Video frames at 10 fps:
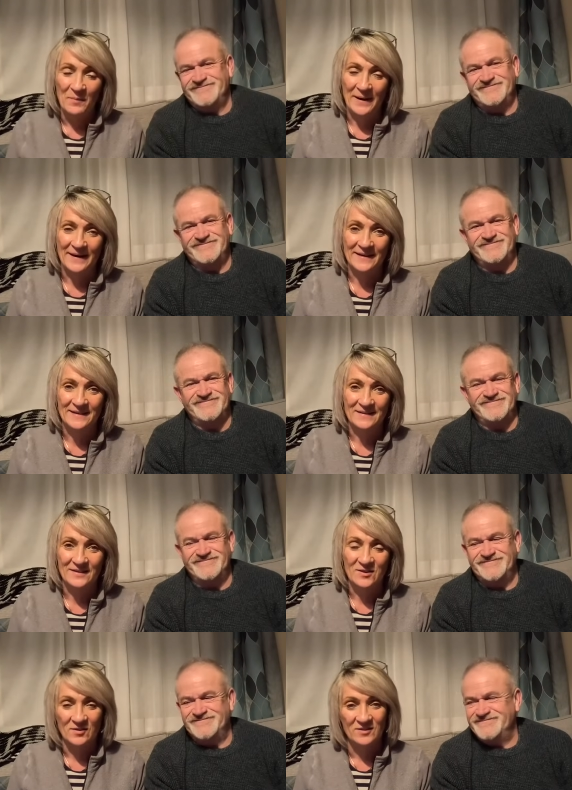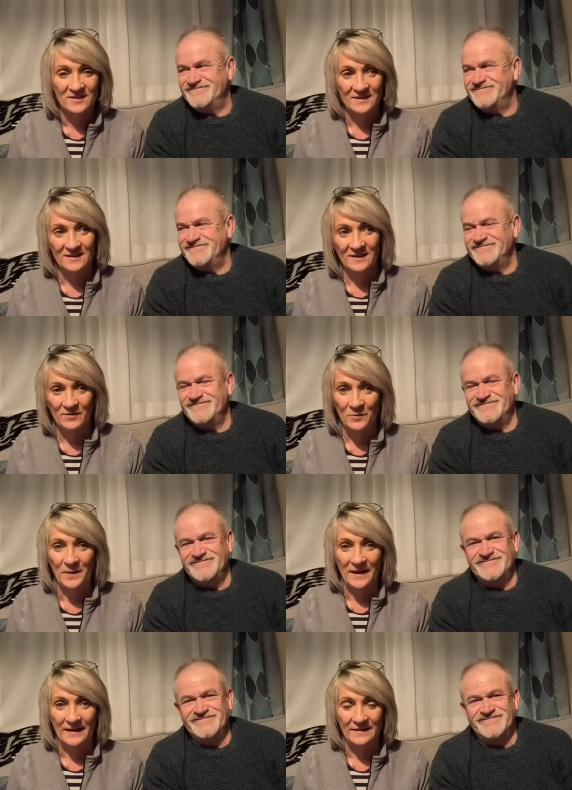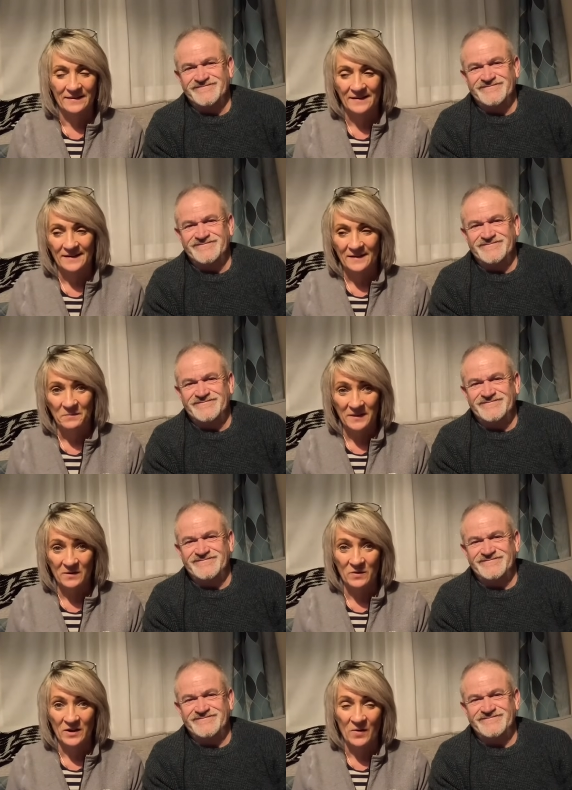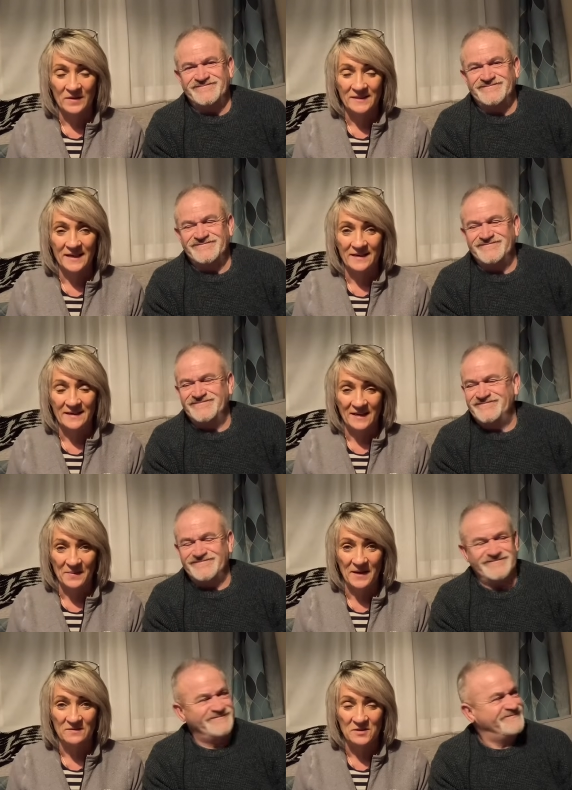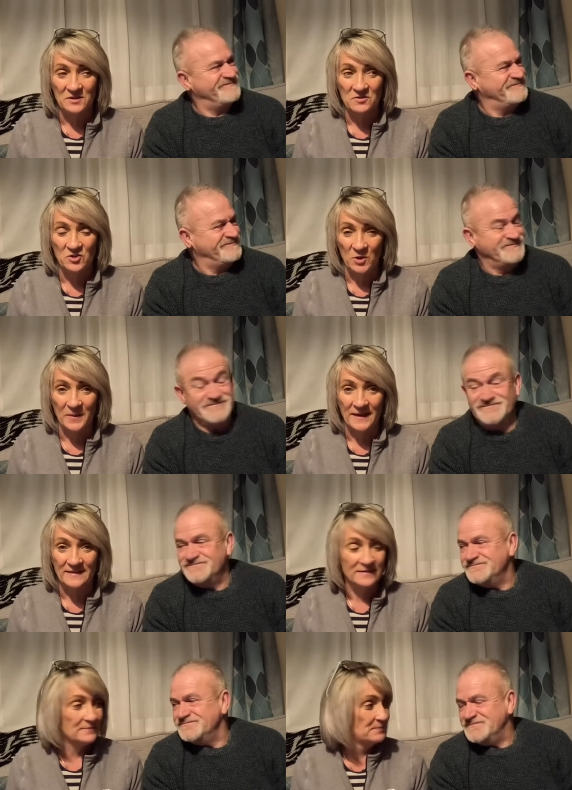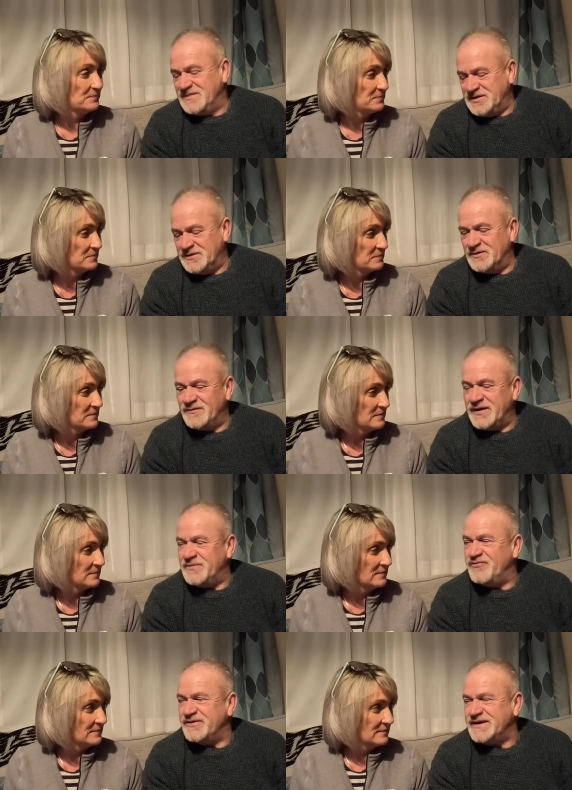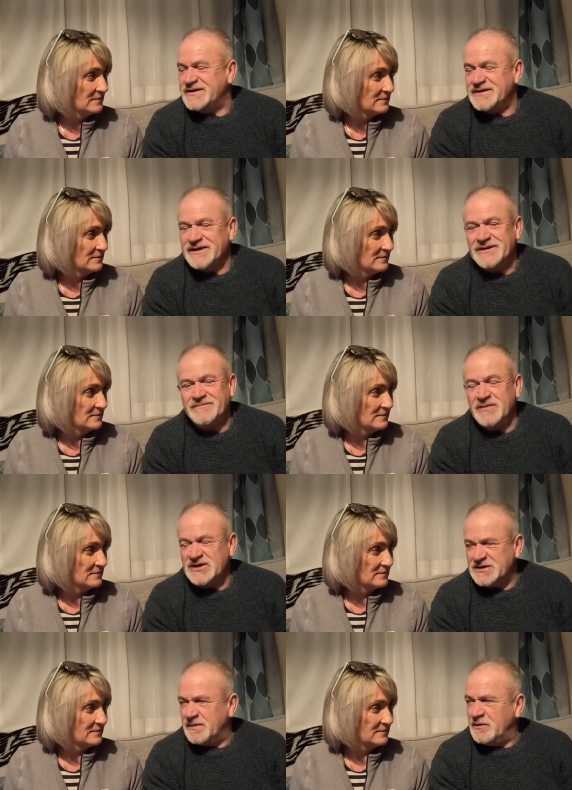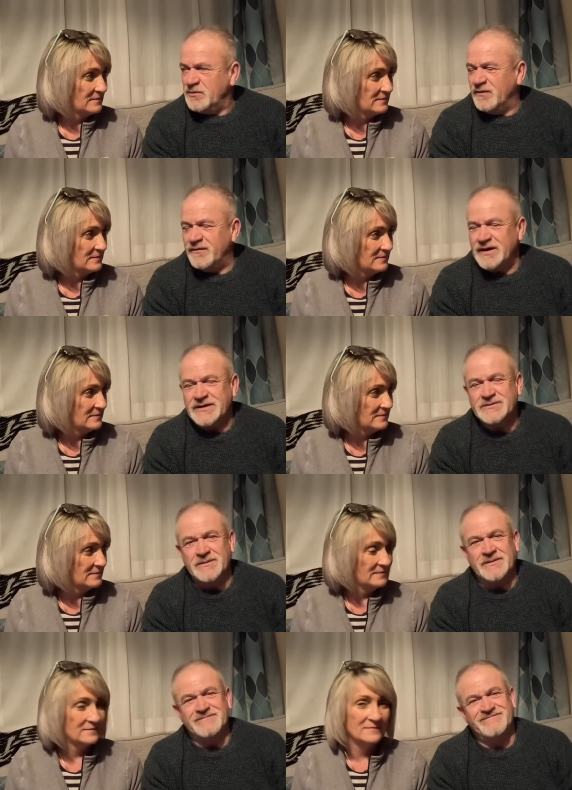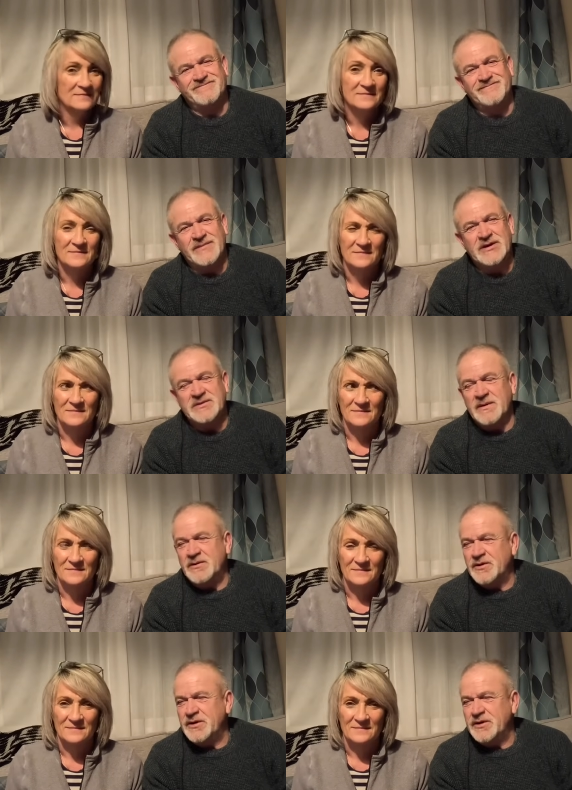Speaker 1: back. The dogs have come back in. But they'll want to go out again in about 2 minutes.
Speaker 2: You do very pretty today. You smell lovely as well. You smell like